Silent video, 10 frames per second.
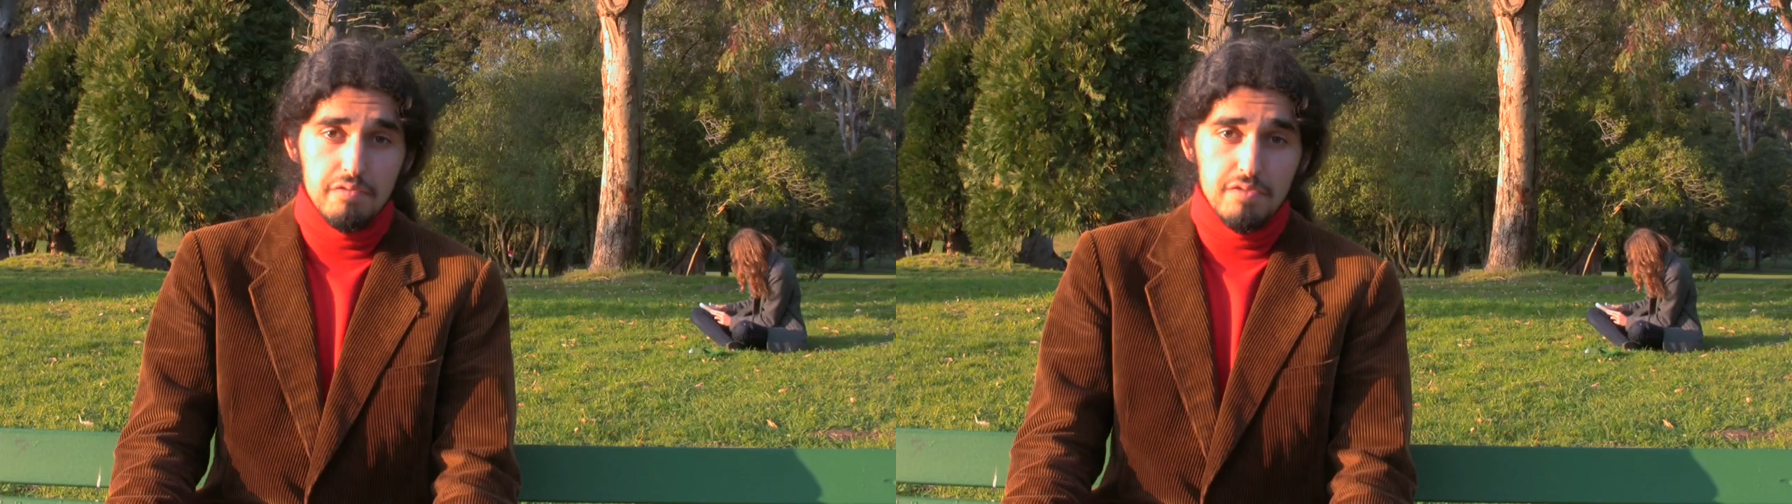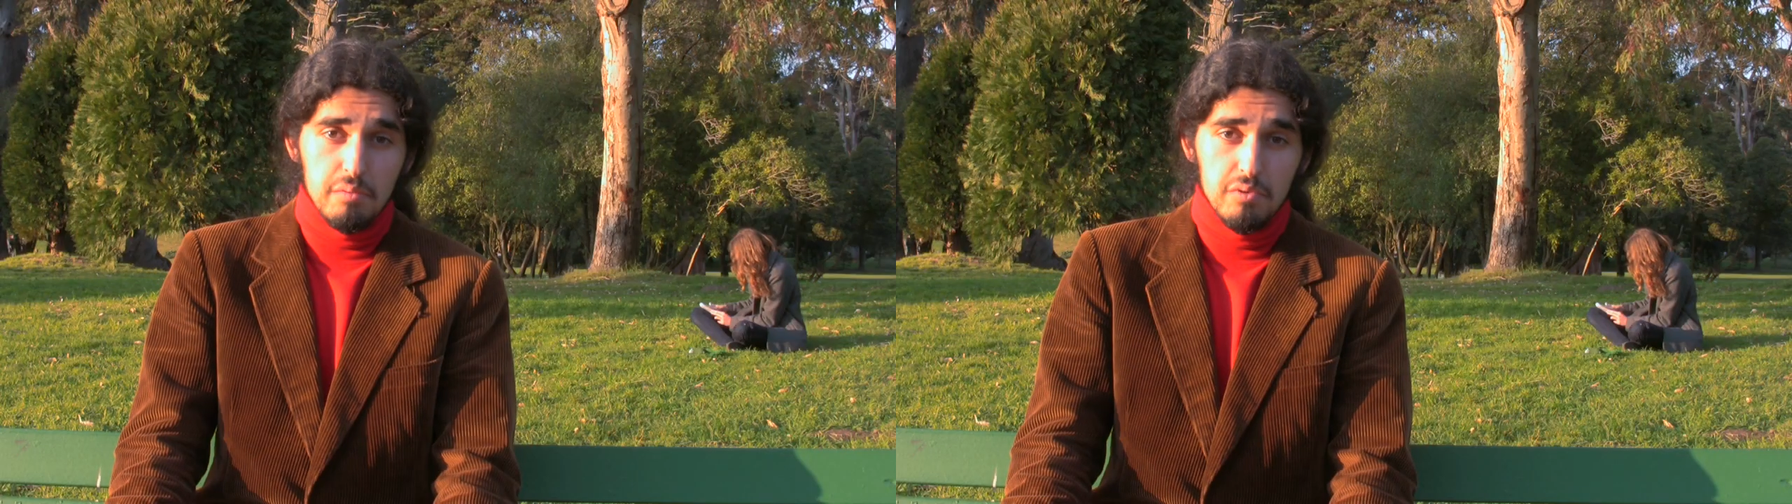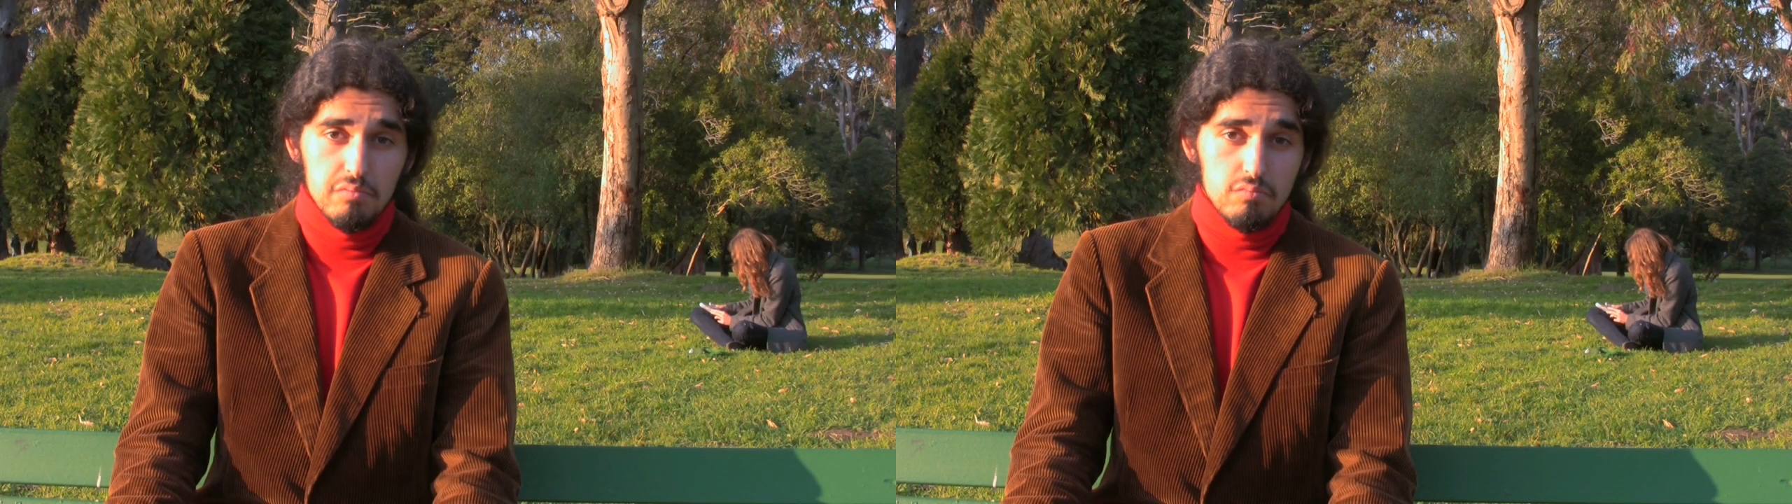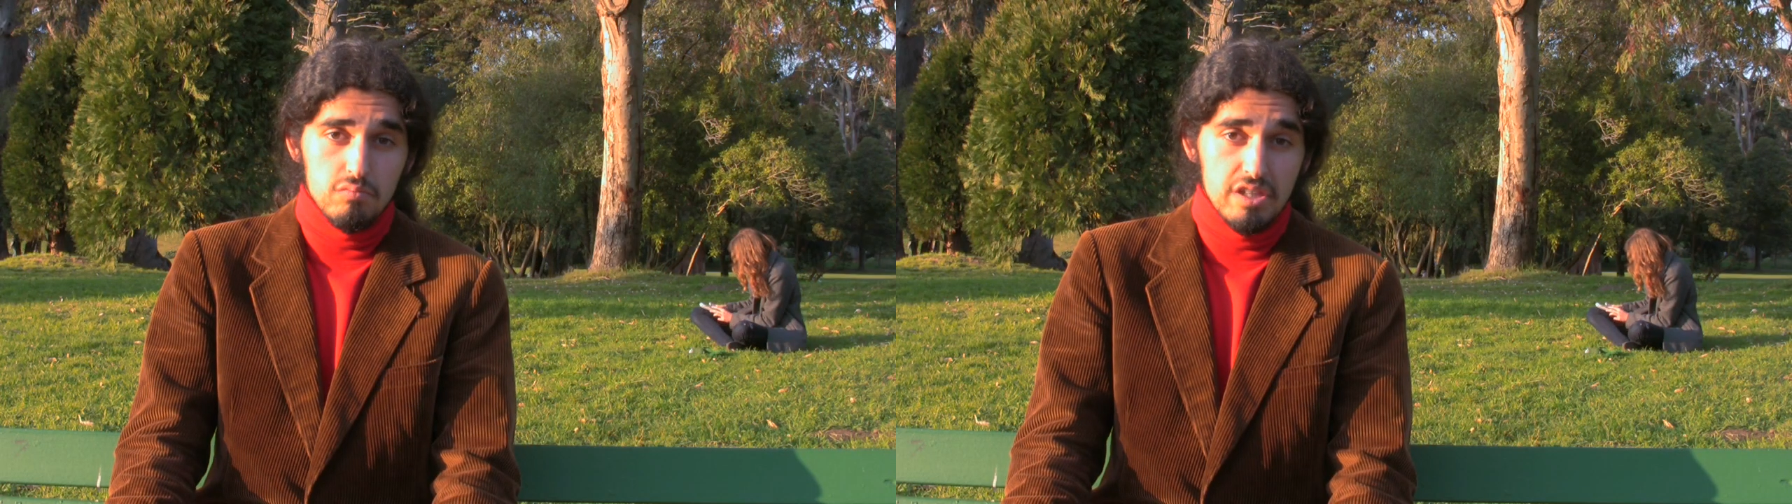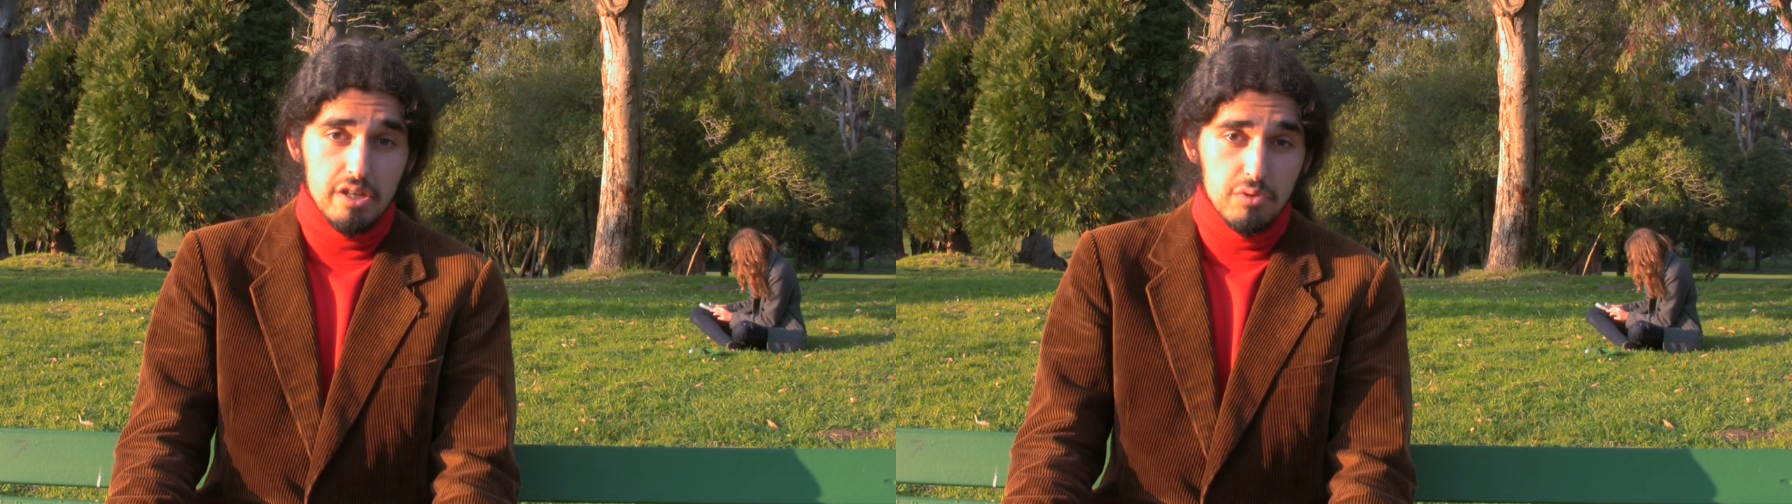if they will
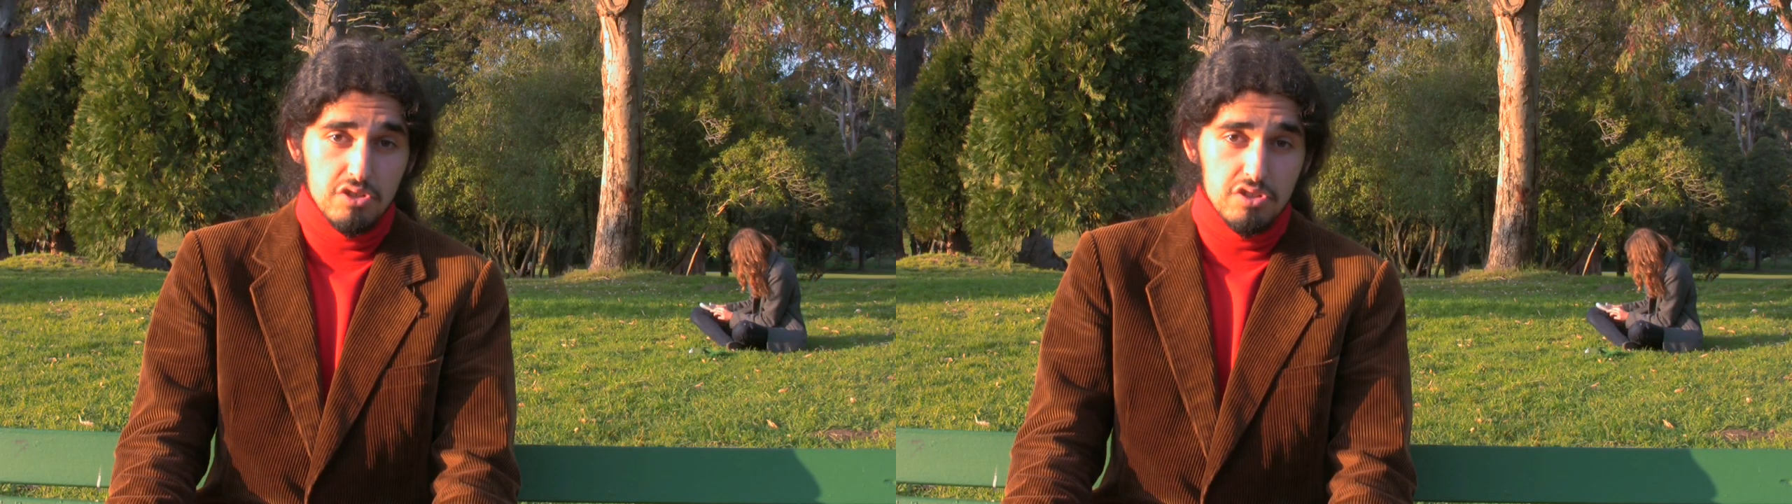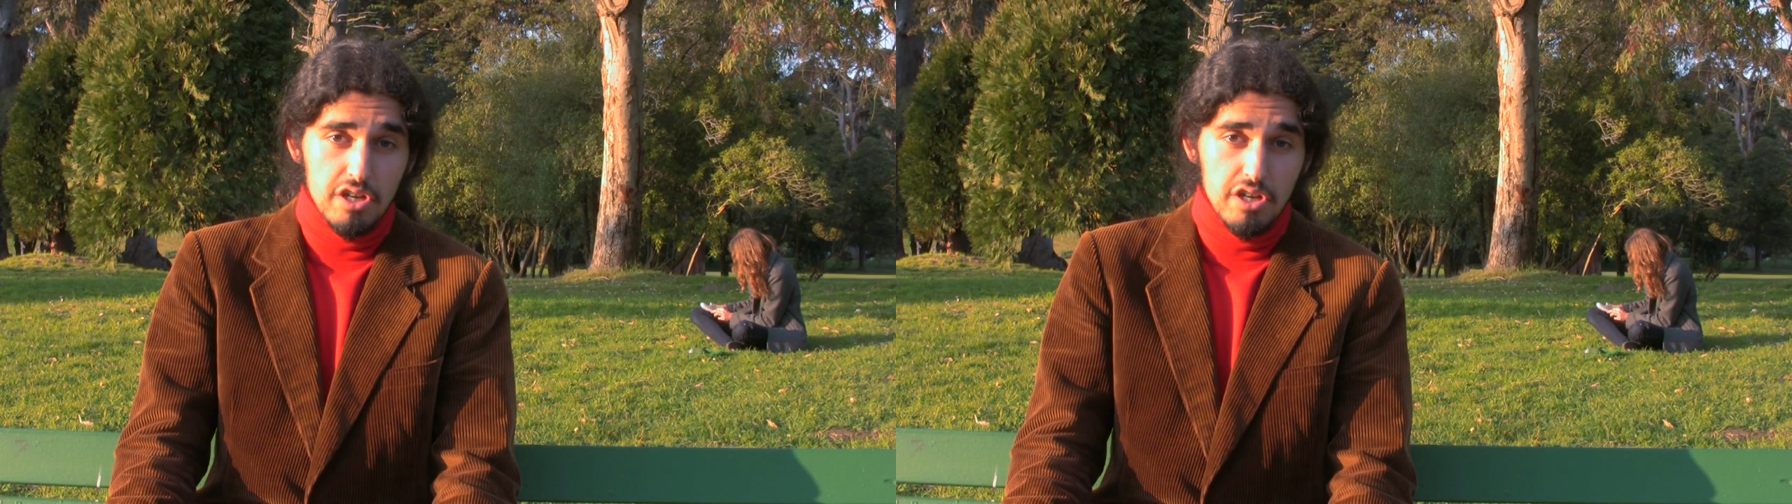relinquish